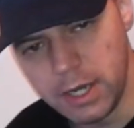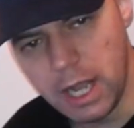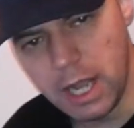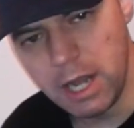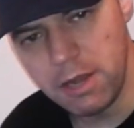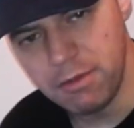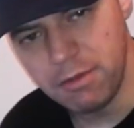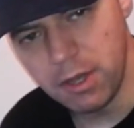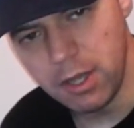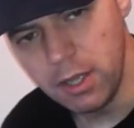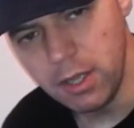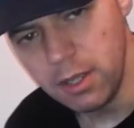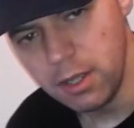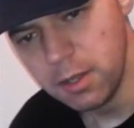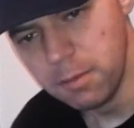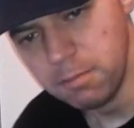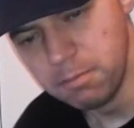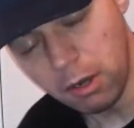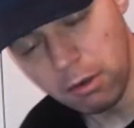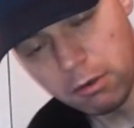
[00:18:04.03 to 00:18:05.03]
either
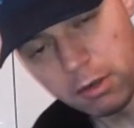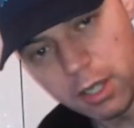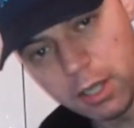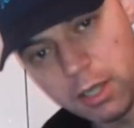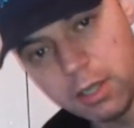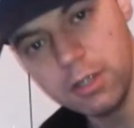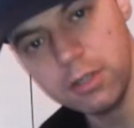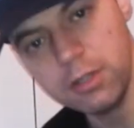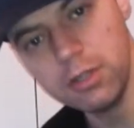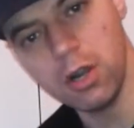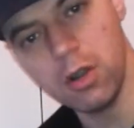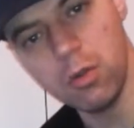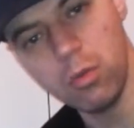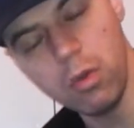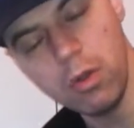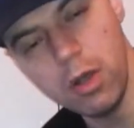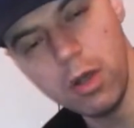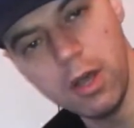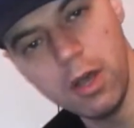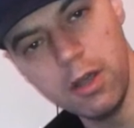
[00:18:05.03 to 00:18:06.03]
borrow
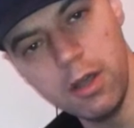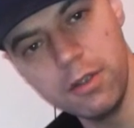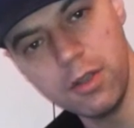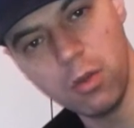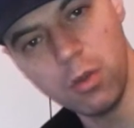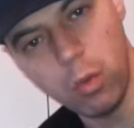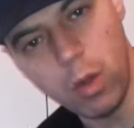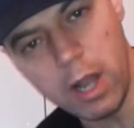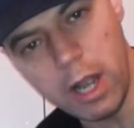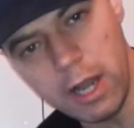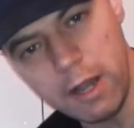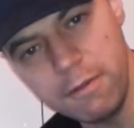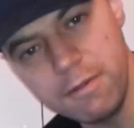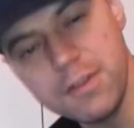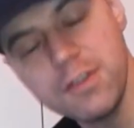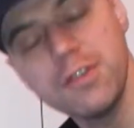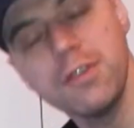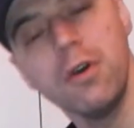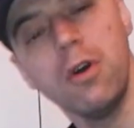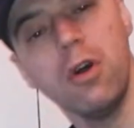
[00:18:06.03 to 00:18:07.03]
your, uh, your
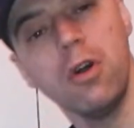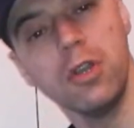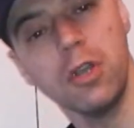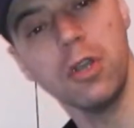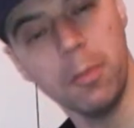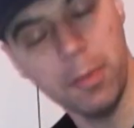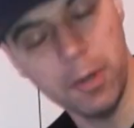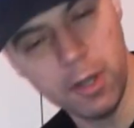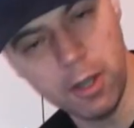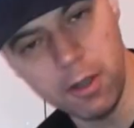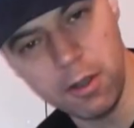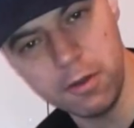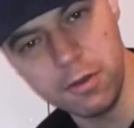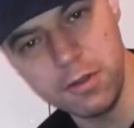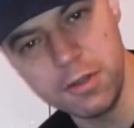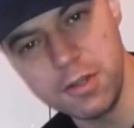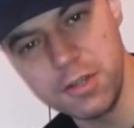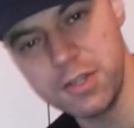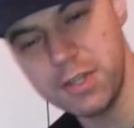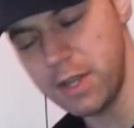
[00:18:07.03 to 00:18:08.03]
wife's or your
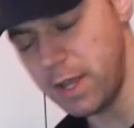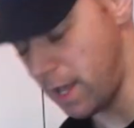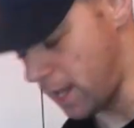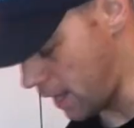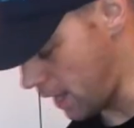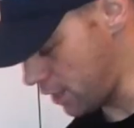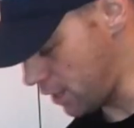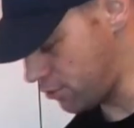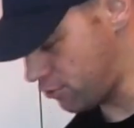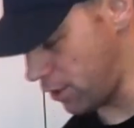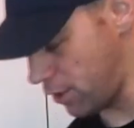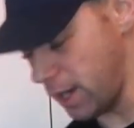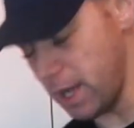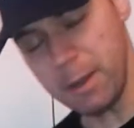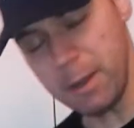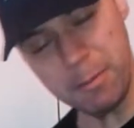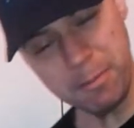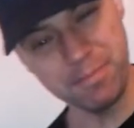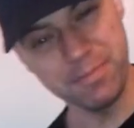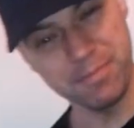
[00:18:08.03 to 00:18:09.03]
partner's hairdryer